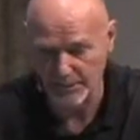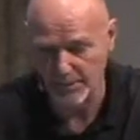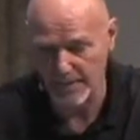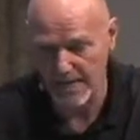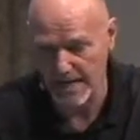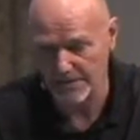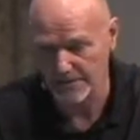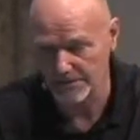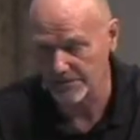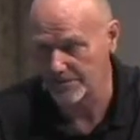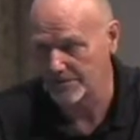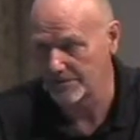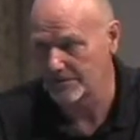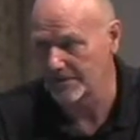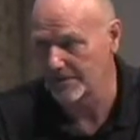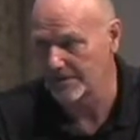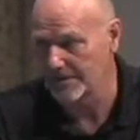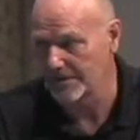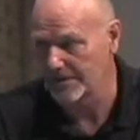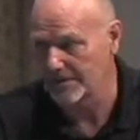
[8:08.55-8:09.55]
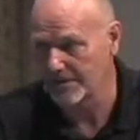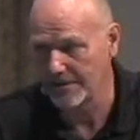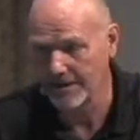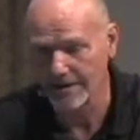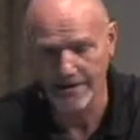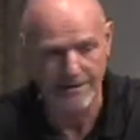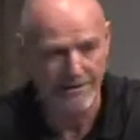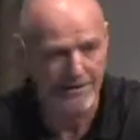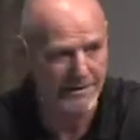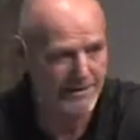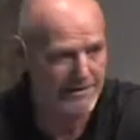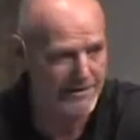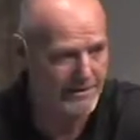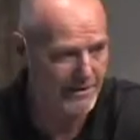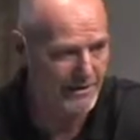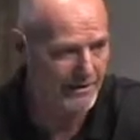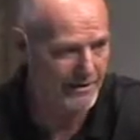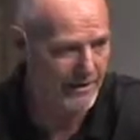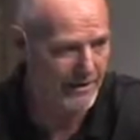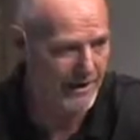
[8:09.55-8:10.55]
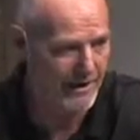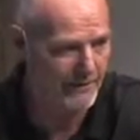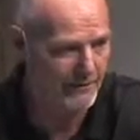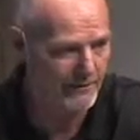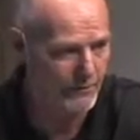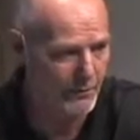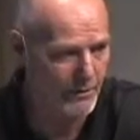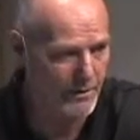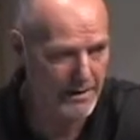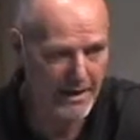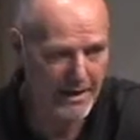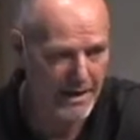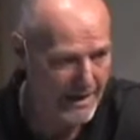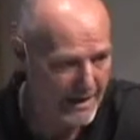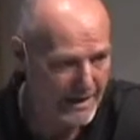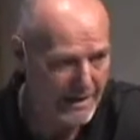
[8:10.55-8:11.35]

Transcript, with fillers: pastors to you, you know, in Southern California.